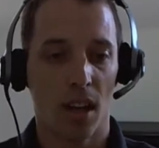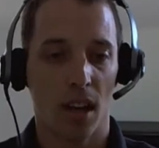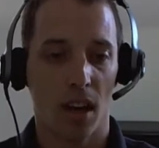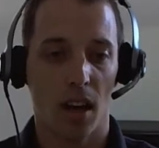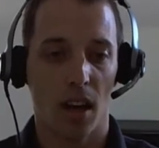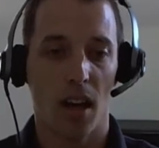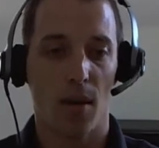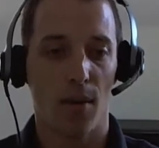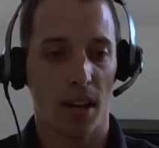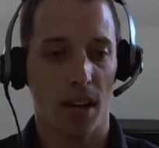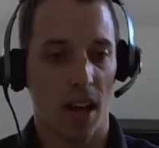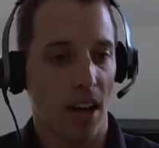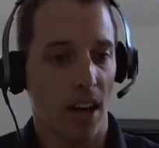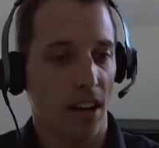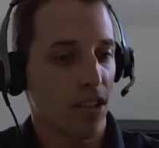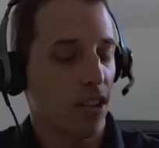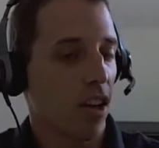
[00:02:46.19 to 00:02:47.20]
and
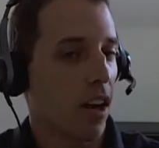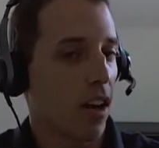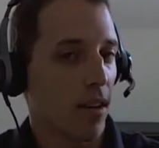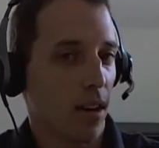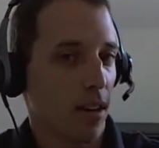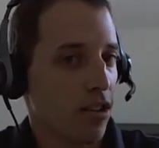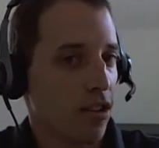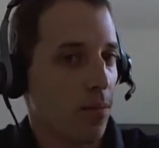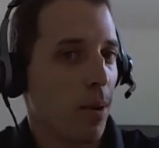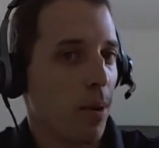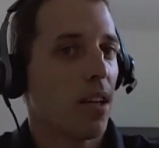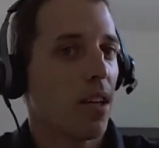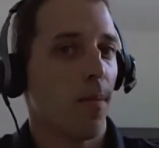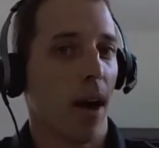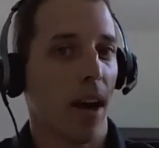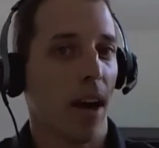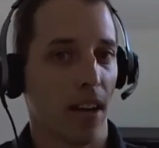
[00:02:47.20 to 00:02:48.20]
it just piqued
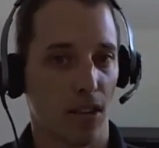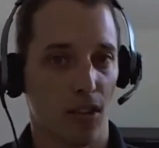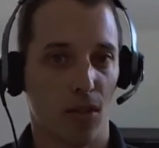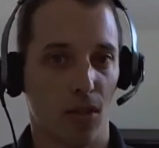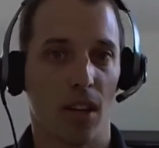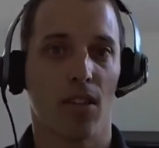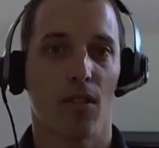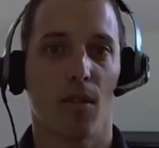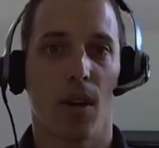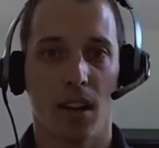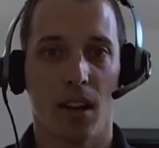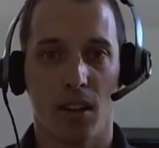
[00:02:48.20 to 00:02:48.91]
my interest, right?